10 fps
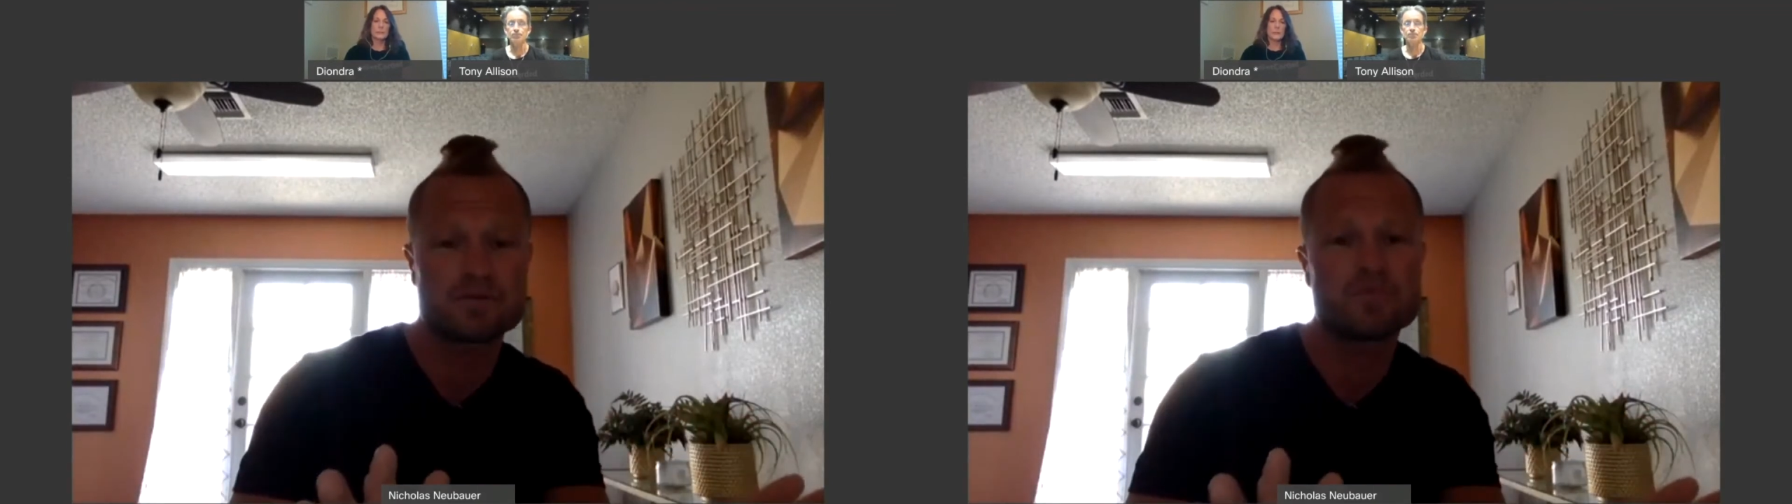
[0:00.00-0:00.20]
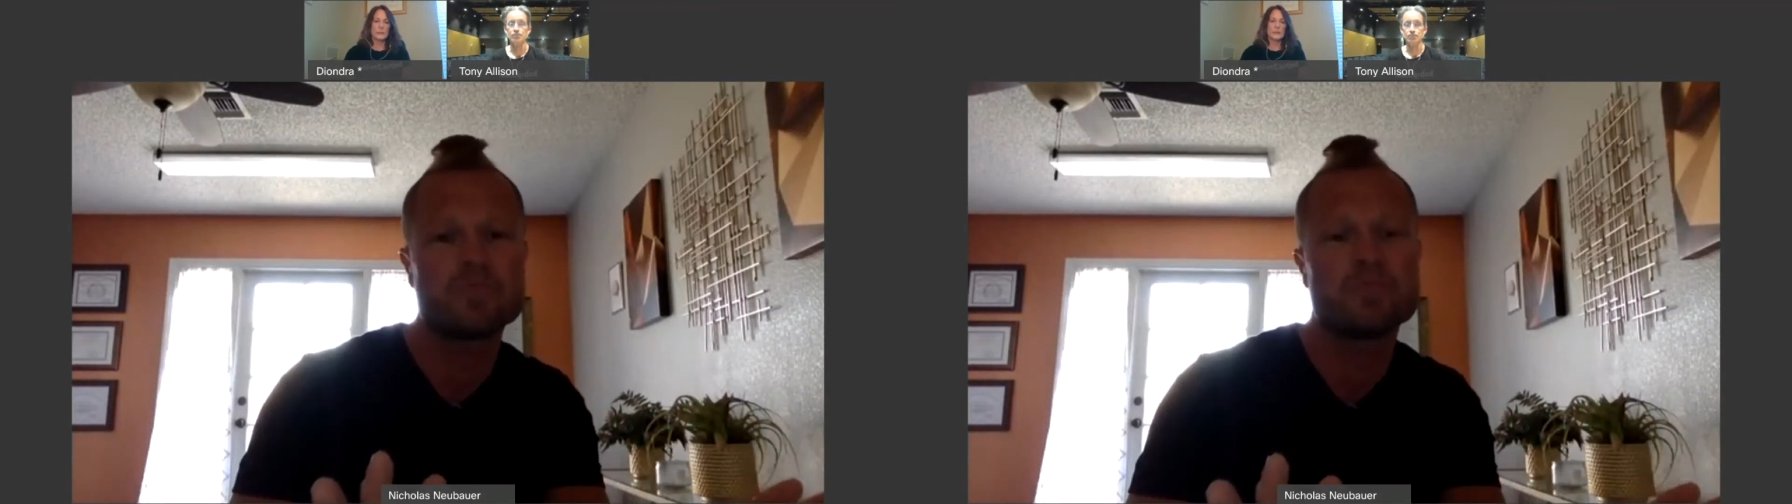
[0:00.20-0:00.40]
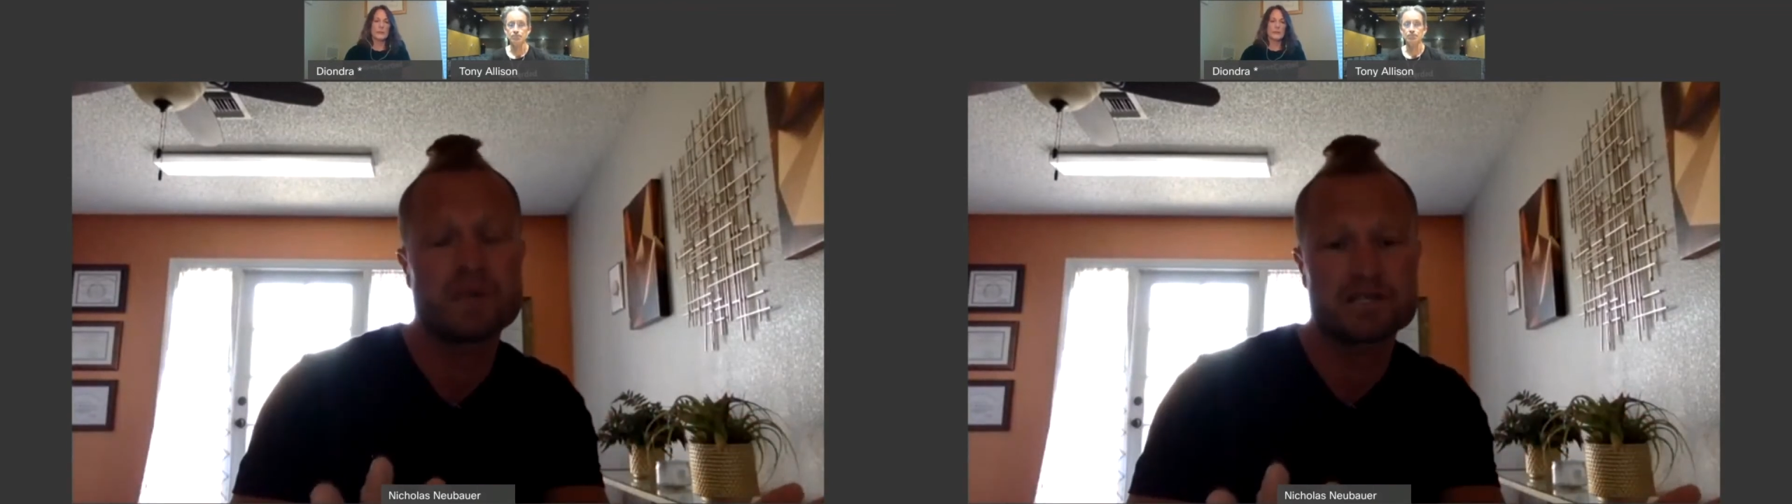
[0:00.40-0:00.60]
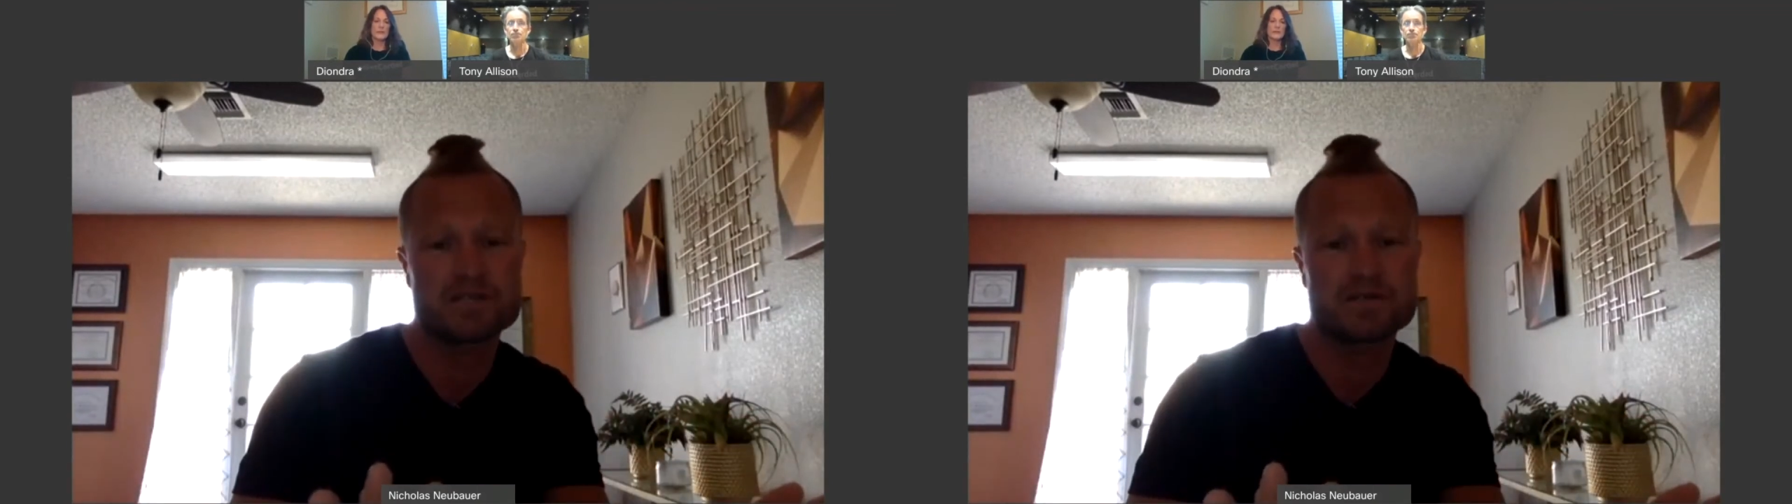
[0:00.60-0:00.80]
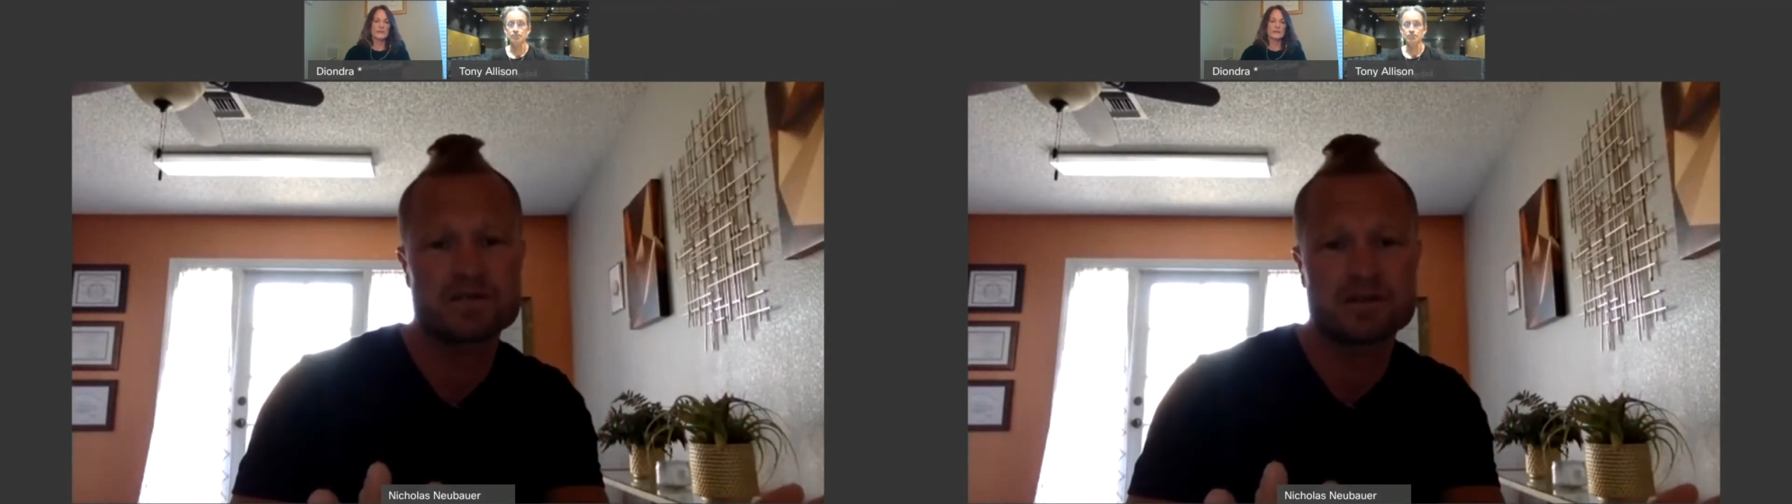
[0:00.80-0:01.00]
make
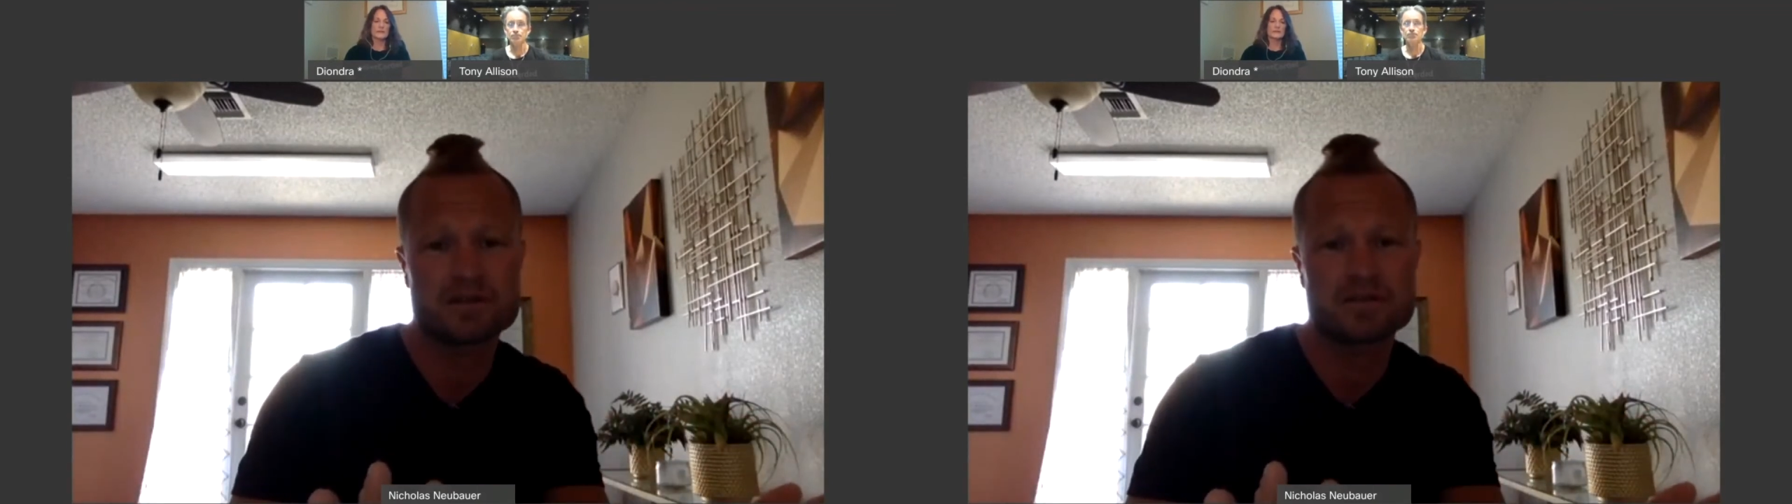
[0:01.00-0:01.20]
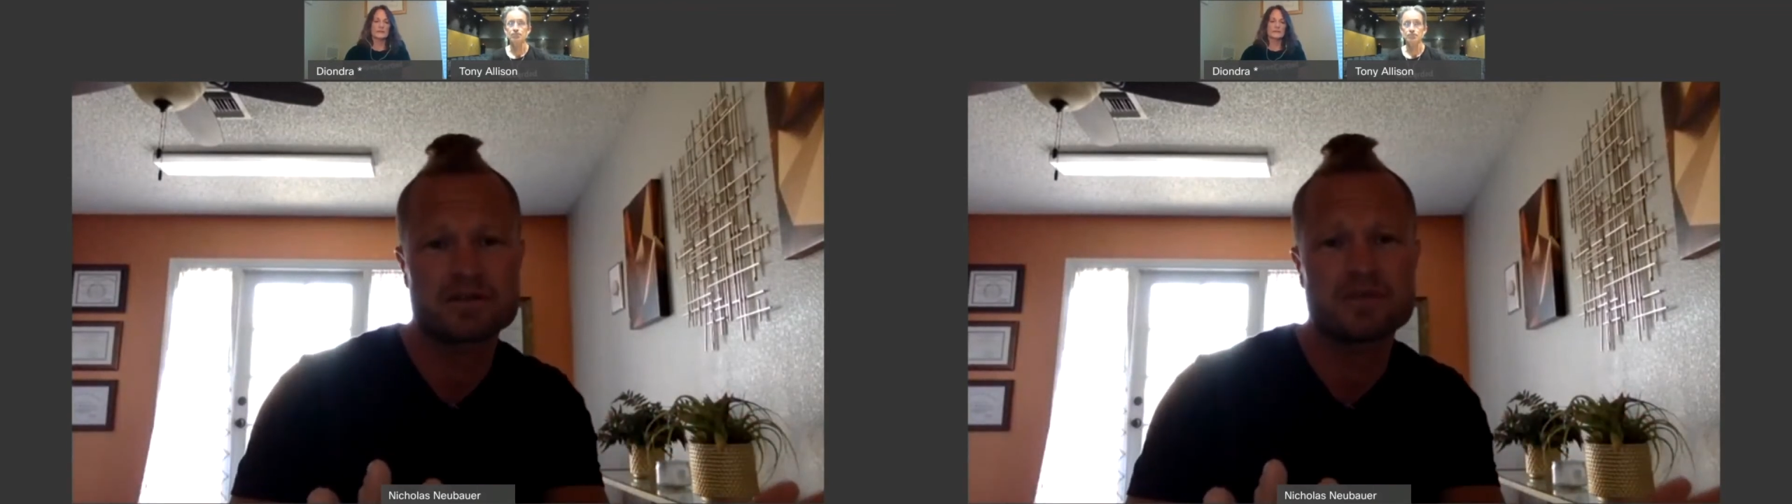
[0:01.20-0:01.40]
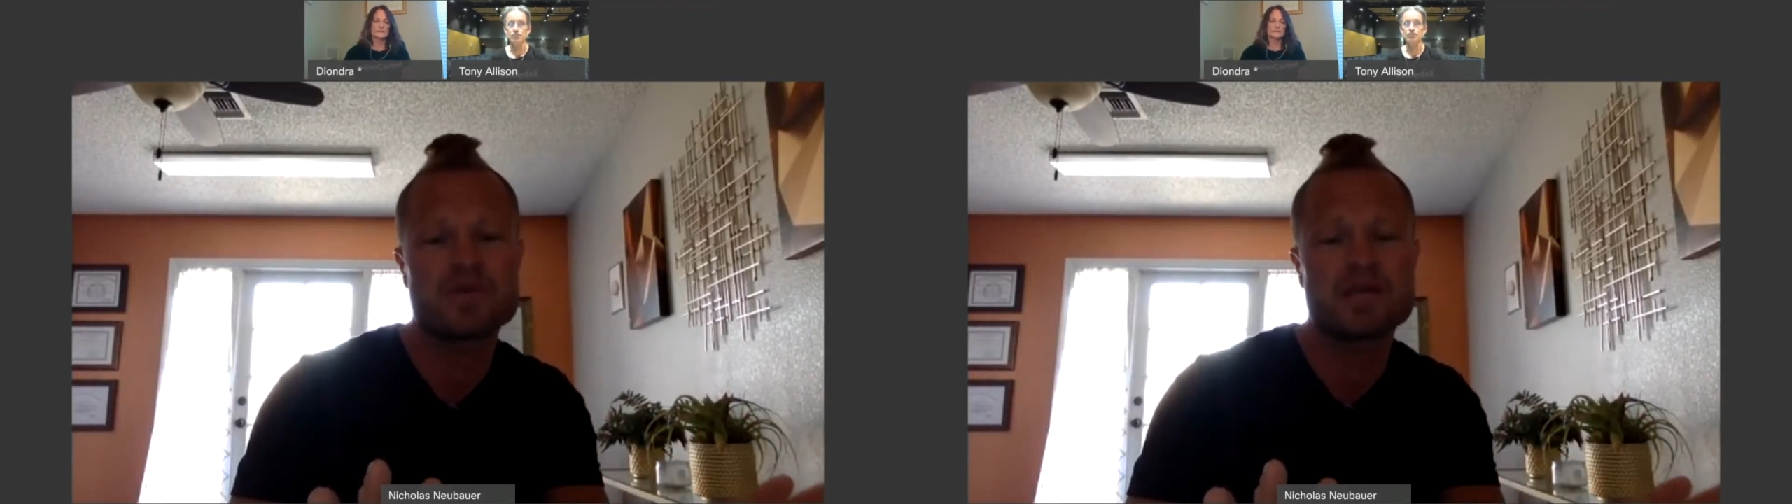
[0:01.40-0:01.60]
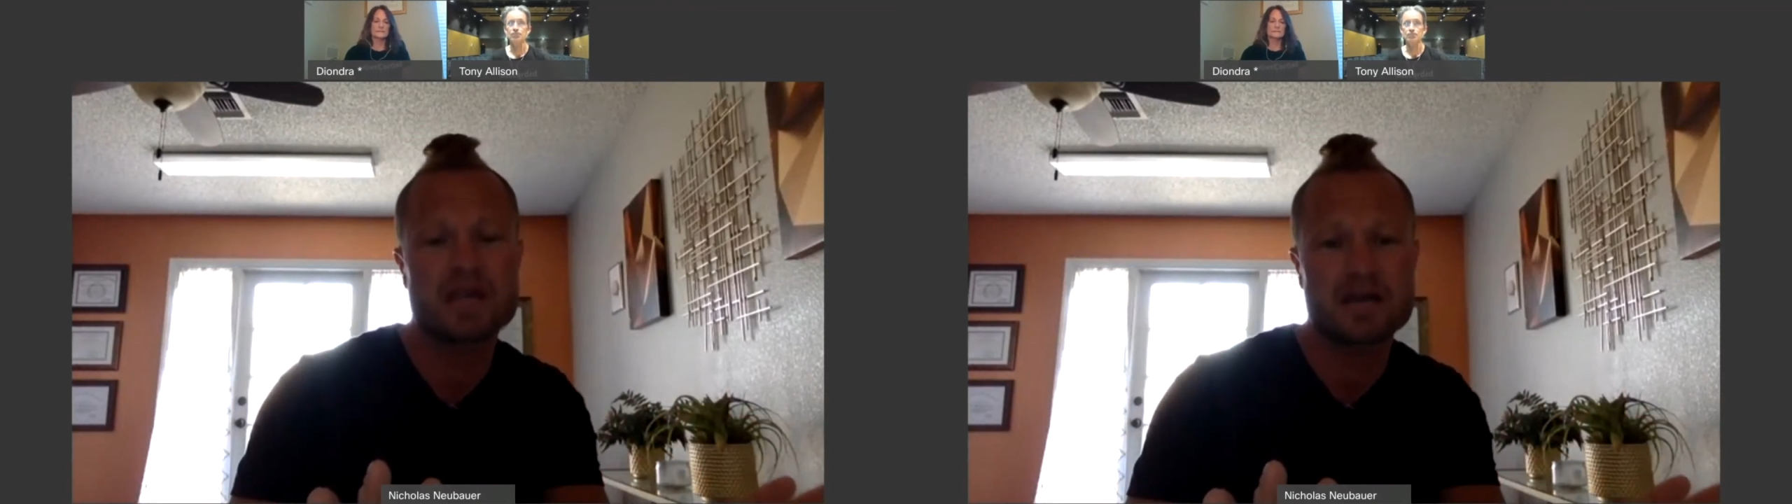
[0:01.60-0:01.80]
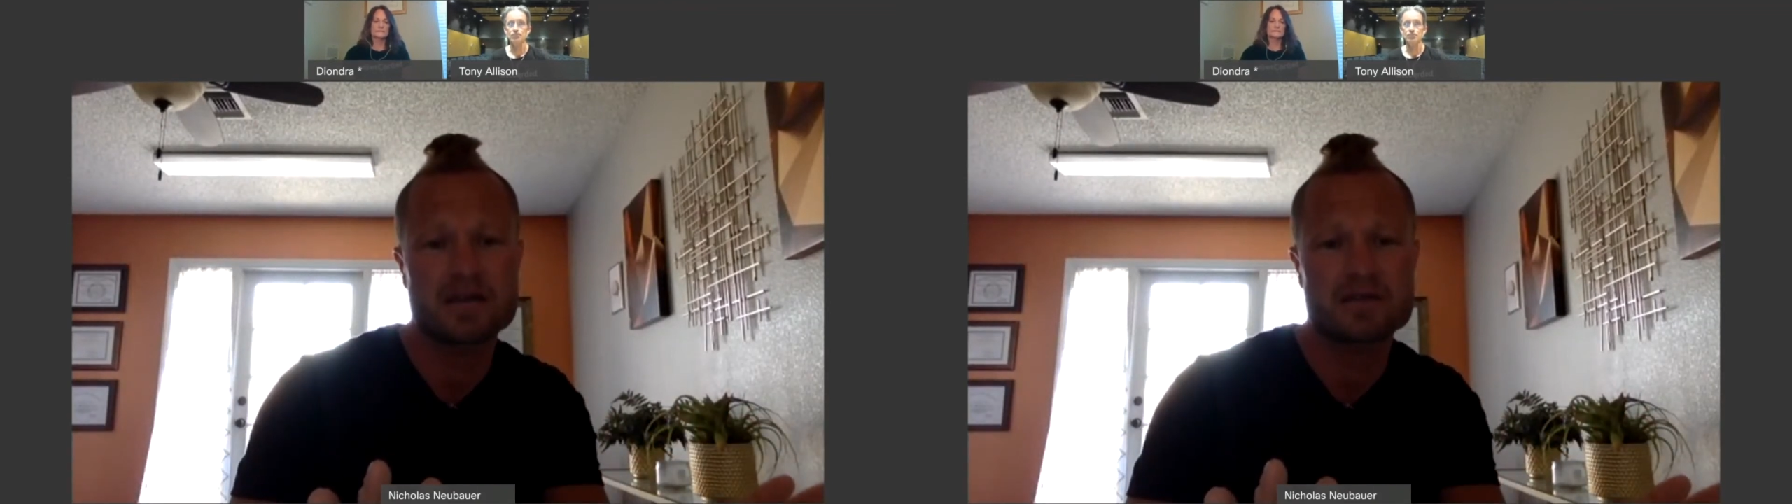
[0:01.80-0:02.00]
sure that we get
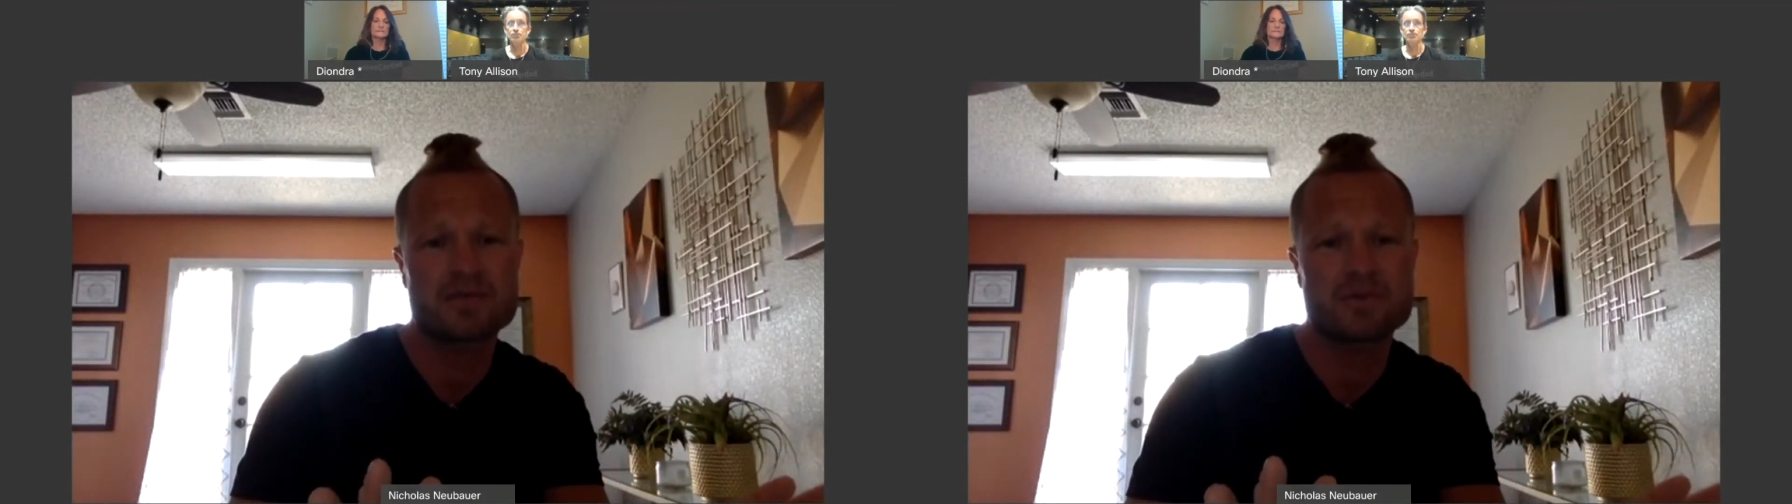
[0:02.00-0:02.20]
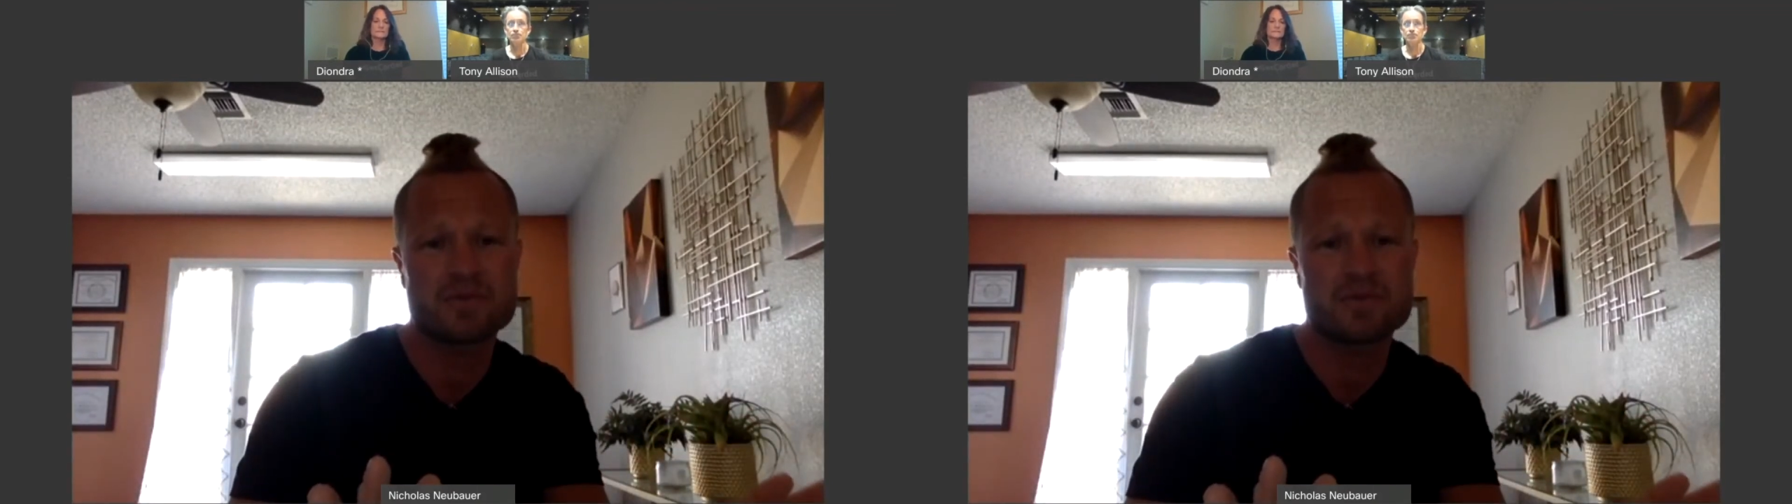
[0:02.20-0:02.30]
out there and we make